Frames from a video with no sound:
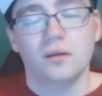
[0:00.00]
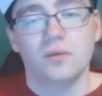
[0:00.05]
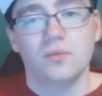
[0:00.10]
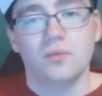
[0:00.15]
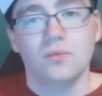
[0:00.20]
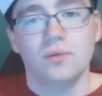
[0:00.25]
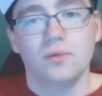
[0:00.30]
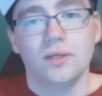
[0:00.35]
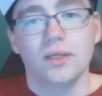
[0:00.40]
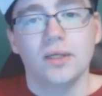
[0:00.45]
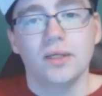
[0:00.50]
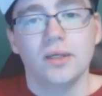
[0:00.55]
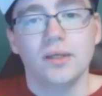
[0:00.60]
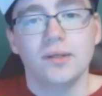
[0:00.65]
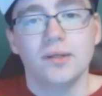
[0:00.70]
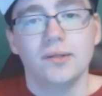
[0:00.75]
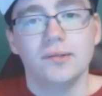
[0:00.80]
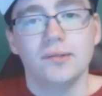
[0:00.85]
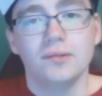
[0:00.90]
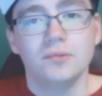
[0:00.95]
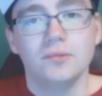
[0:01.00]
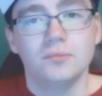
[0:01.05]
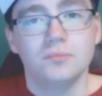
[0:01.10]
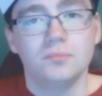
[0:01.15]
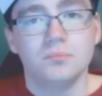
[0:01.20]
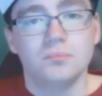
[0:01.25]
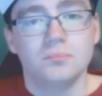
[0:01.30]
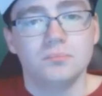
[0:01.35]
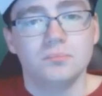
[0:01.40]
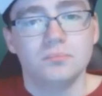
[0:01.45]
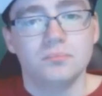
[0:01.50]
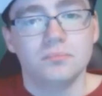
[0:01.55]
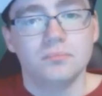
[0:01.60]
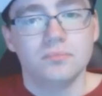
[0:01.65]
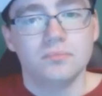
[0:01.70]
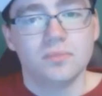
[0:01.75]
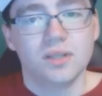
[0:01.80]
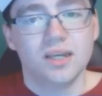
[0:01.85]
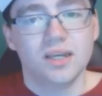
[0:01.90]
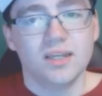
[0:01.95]
Well,
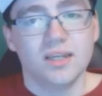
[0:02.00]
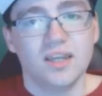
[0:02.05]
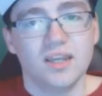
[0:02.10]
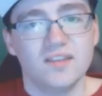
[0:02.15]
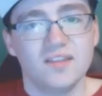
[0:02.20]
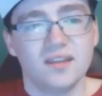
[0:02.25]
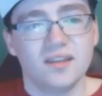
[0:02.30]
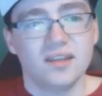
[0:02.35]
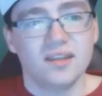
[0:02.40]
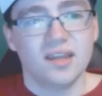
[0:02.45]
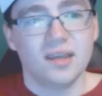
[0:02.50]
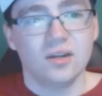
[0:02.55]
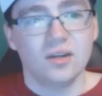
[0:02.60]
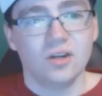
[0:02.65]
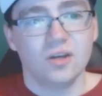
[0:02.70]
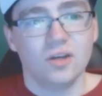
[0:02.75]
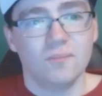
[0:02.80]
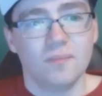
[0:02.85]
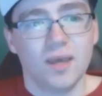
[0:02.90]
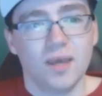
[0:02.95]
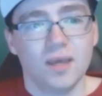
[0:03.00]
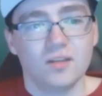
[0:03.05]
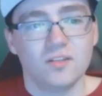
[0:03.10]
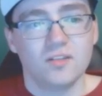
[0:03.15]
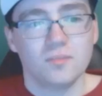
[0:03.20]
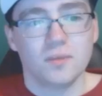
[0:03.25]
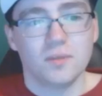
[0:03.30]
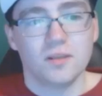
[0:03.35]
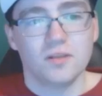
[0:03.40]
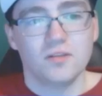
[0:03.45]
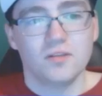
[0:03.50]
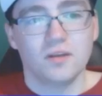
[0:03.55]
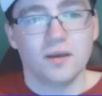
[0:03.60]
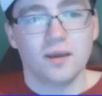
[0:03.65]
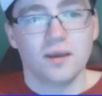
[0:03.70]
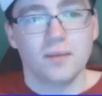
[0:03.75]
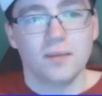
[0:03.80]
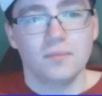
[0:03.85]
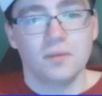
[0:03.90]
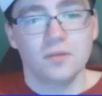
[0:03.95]
I guess I can go back some other
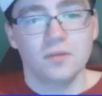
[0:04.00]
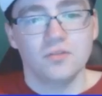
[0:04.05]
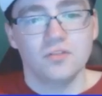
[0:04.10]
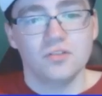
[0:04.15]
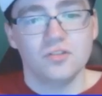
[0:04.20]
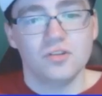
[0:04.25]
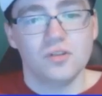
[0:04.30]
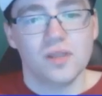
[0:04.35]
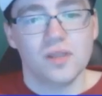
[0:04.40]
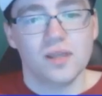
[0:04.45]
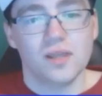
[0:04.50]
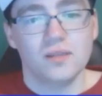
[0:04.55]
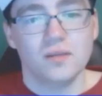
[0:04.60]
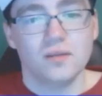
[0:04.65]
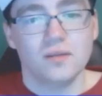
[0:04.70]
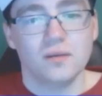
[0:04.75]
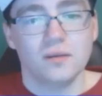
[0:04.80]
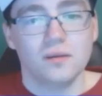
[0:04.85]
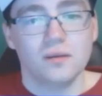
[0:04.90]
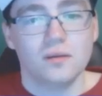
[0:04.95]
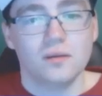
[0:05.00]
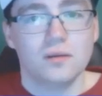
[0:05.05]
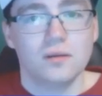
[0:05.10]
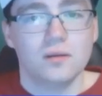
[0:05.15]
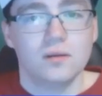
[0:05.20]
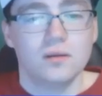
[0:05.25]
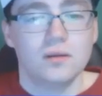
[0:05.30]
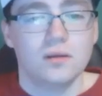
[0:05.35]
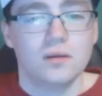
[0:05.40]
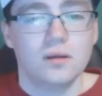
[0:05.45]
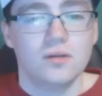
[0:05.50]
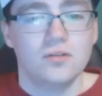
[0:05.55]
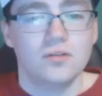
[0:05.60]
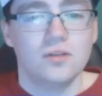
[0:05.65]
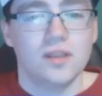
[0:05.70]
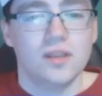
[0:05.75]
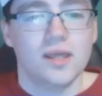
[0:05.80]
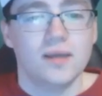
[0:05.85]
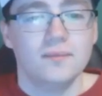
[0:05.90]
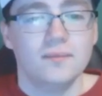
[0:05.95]
time. I'll just do that. I'll do
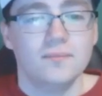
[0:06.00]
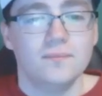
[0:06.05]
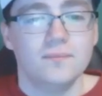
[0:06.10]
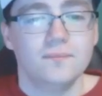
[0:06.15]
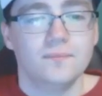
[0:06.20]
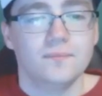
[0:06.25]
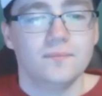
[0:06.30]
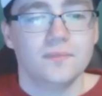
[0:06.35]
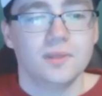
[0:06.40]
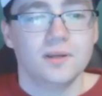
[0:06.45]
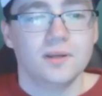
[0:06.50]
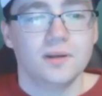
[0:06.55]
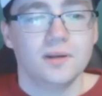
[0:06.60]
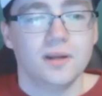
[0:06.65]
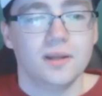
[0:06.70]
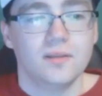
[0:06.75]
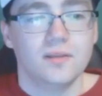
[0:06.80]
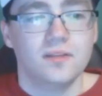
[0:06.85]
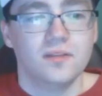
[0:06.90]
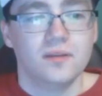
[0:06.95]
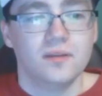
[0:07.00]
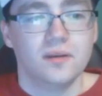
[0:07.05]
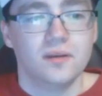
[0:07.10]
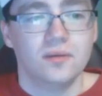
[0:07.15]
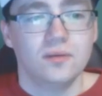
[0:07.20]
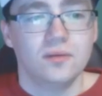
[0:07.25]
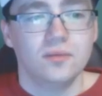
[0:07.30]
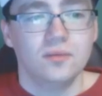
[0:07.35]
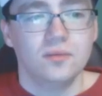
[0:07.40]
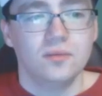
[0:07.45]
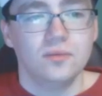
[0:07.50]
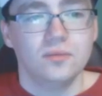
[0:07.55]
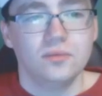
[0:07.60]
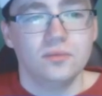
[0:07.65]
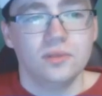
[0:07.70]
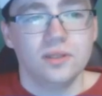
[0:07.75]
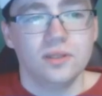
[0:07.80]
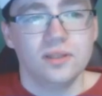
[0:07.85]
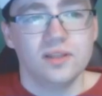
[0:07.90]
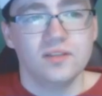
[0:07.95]
that. Alright, so, oh,
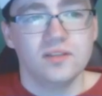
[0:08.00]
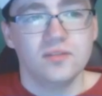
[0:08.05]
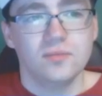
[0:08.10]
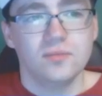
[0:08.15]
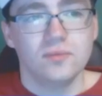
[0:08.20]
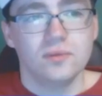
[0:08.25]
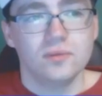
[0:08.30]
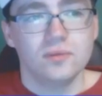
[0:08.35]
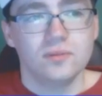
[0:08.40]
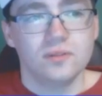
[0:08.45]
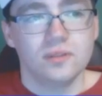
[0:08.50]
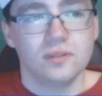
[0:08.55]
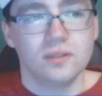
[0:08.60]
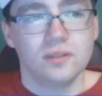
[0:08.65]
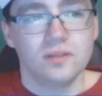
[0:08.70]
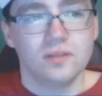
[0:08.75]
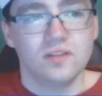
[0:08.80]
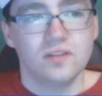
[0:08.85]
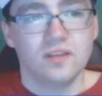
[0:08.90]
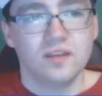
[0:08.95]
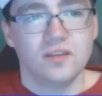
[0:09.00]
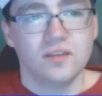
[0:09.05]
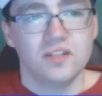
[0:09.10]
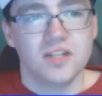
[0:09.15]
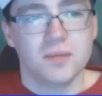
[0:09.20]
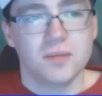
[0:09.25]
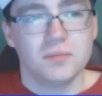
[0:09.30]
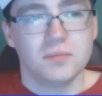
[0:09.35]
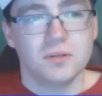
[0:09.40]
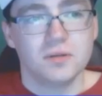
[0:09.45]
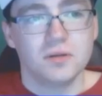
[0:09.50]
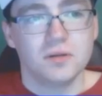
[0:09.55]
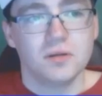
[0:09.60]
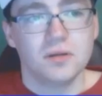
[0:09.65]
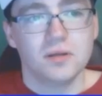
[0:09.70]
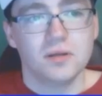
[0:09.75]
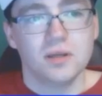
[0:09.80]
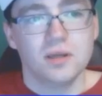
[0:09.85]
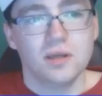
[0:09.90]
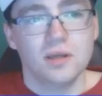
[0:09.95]
look at this. We're on to the second chapter.
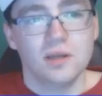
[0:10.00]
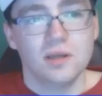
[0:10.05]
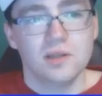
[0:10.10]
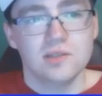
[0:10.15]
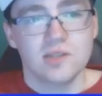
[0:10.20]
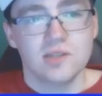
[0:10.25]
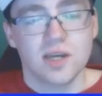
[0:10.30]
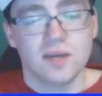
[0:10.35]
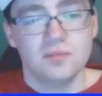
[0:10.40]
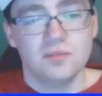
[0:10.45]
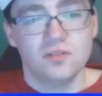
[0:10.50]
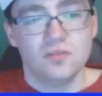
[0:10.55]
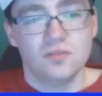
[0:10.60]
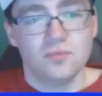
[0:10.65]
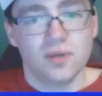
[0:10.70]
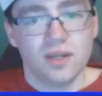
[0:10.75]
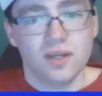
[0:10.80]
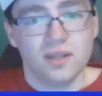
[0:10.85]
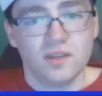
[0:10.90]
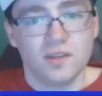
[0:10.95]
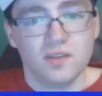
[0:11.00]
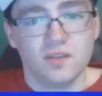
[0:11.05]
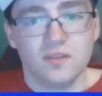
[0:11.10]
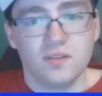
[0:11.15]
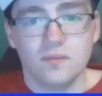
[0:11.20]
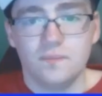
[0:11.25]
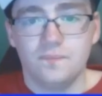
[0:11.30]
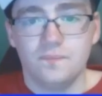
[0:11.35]
Time to race.